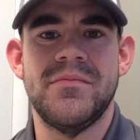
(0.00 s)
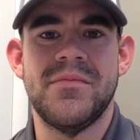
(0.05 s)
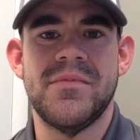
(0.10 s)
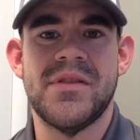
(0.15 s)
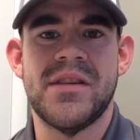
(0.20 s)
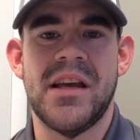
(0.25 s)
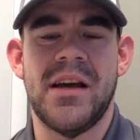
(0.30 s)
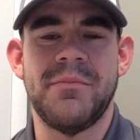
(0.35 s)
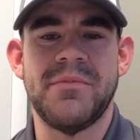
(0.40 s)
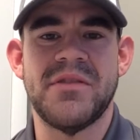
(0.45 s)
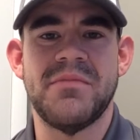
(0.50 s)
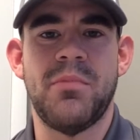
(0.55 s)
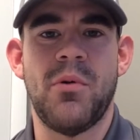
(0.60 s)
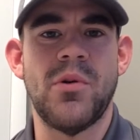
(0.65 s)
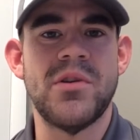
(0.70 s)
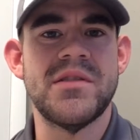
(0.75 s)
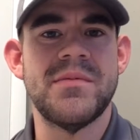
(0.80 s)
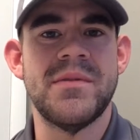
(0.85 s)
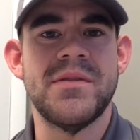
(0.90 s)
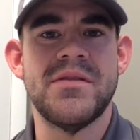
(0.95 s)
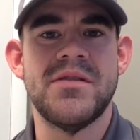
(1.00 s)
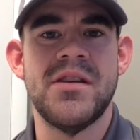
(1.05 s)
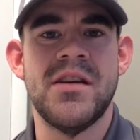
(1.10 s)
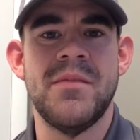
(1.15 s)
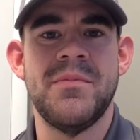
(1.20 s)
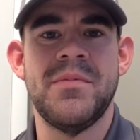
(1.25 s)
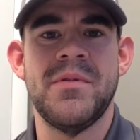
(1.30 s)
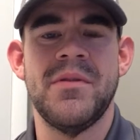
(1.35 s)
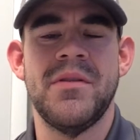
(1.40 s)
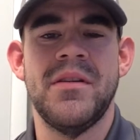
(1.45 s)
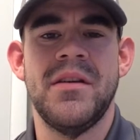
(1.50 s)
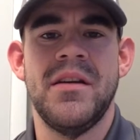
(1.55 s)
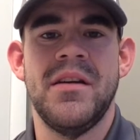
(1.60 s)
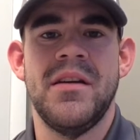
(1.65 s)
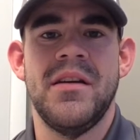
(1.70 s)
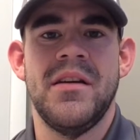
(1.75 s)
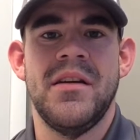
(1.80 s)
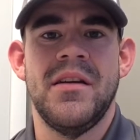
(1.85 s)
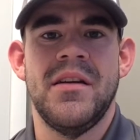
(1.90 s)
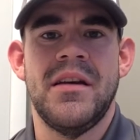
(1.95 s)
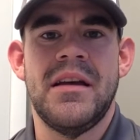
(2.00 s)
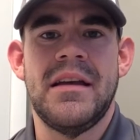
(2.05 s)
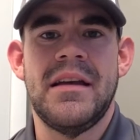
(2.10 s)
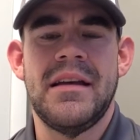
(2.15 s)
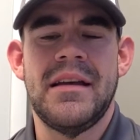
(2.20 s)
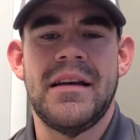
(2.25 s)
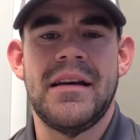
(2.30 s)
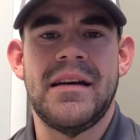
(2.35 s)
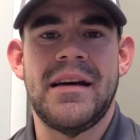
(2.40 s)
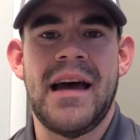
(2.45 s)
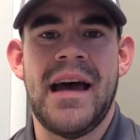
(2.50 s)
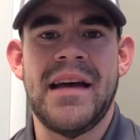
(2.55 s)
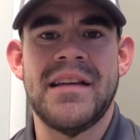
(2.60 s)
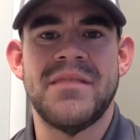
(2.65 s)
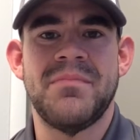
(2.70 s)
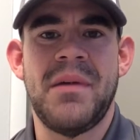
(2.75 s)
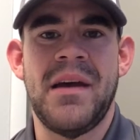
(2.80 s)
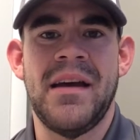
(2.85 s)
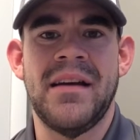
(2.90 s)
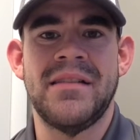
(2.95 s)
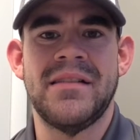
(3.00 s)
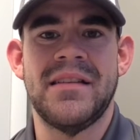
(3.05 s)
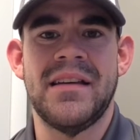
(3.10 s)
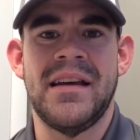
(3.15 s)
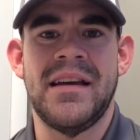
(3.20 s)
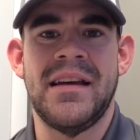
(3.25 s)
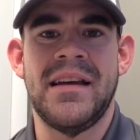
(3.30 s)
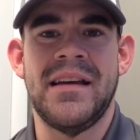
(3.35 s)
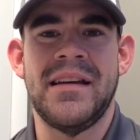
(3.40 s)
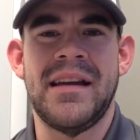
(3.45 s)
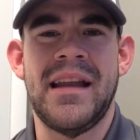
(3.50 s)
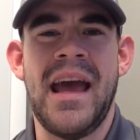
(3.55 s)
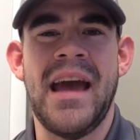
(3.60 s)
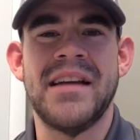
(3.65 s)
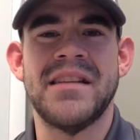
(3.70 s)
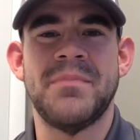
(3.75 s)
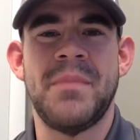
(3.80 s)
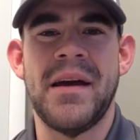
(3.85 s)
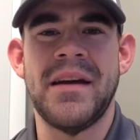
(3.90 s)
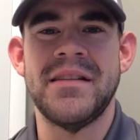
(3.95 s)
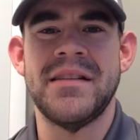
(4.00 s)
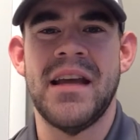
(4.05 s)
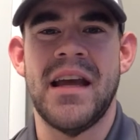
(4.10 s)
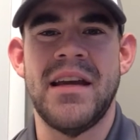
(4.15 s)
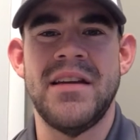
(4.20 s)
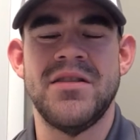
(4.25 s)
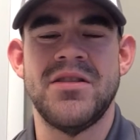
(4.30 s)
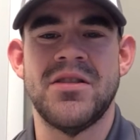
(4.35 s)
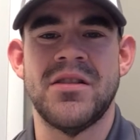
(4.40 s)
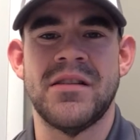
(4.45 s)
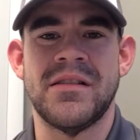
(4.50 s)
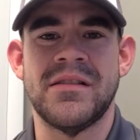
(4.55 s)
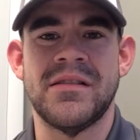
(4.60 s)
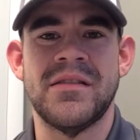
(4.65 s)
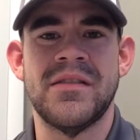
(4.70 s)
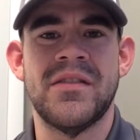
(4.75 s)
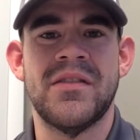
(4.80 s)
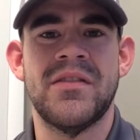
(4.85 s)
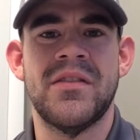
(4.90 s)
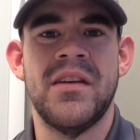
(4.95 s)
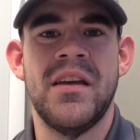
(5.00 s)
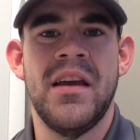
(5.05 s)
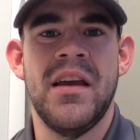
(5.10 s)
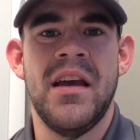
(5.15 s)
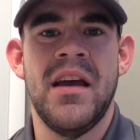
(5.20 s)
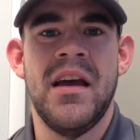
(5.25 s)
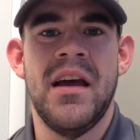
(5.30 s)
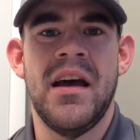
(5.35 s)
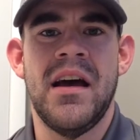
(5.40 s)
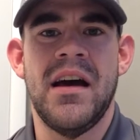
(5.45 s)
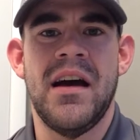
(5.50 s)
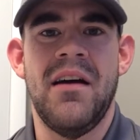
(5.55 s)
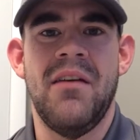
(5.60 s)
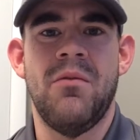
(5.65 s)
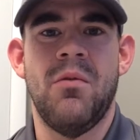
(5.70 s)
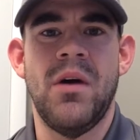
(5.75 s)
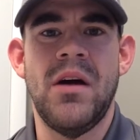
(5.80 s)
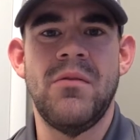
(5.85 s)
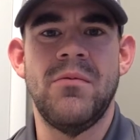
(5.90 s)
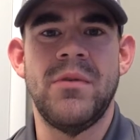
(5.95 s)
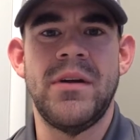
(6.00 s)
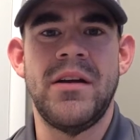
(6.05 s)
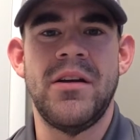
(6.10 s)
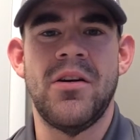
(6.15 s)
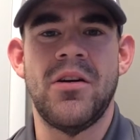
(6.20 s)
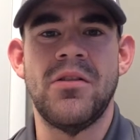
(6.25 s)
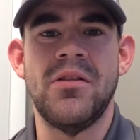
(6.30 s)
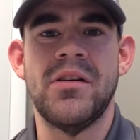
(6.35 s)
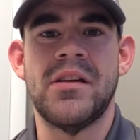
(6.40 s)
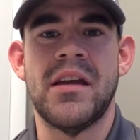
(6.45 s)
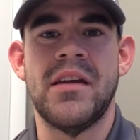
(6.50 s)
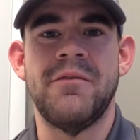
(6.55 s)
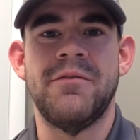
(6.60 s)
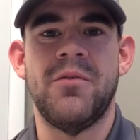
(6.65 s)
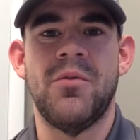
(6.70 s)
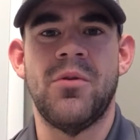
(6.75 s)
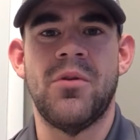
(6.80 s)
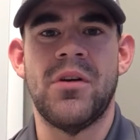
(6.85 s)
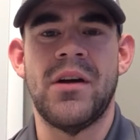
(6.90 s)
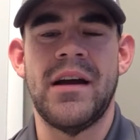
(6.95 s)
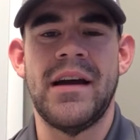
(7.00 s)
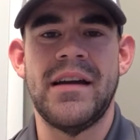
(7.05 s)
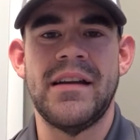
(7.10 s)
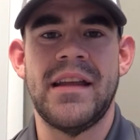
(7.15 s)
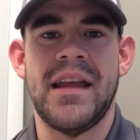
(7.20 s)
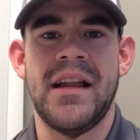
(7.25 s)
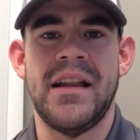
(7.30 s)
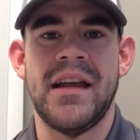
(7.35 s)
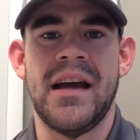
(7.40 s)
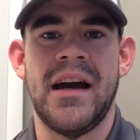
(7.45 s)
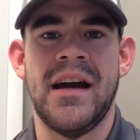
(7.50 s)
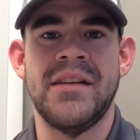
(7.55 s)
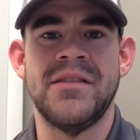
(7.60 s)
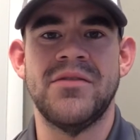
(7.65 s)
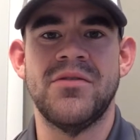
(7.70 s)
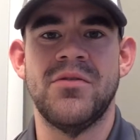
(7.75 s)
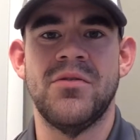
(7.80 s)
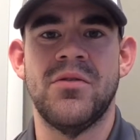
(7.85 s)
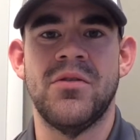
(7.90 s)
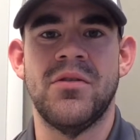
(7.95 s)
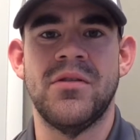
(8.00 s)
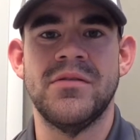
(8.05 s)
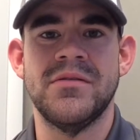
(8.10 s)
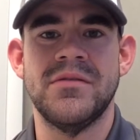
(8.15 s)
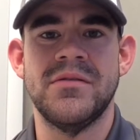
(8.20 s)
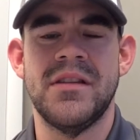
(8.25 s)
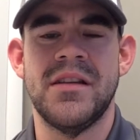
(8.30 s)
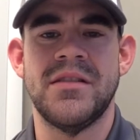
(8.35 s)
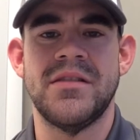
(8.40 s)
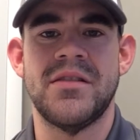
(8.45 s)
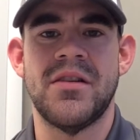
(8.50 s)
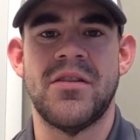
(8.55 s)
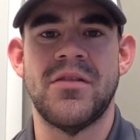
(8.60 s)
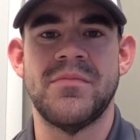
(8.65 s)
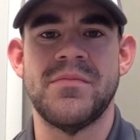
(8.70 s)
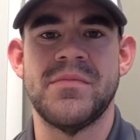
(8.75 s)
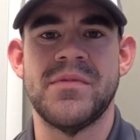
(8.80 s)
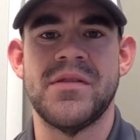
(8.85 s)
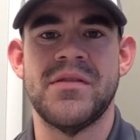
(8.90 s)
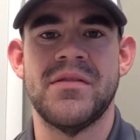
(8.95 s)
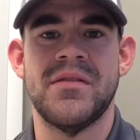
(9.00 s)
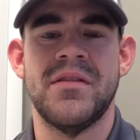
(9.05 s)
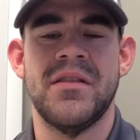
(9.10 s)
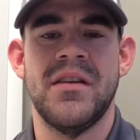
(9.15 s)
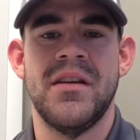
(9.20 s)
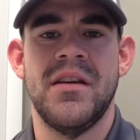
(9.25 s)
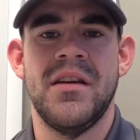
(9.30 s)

some sportsmanship aspects and expectations, what we are looking for at Kelly High School in terms